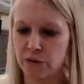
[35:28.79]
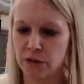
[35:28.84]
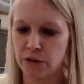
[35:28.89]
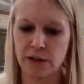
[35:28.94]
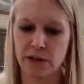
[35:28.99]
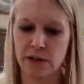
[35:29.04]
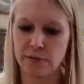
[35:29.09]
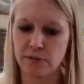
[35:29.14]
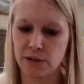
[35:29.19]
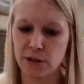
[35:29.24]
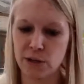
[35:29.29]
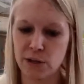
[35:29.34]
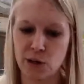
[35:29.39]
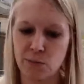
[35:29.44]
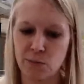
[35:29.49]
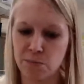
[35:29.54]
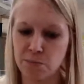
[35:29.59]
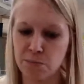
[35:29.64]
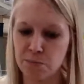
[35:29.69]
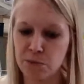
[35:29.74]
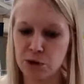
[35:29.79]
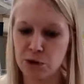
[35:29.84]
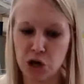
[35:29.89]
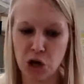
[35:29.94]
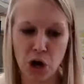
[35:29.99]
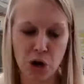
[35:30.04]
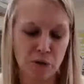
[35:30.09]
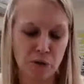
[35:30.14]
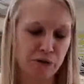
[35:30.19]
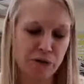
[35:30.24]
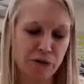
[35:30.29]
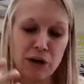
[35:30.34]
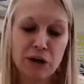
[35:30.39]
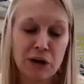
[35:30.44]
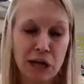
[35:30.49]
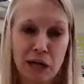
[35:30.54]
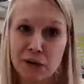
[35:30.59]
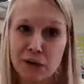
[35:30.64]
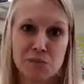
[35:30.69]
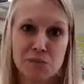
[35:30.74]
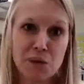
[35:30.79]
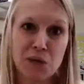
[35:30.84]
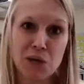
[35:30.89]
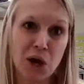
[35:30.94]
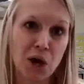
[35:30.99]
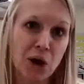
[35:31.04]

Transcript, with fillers: you know, go figure it out as we go.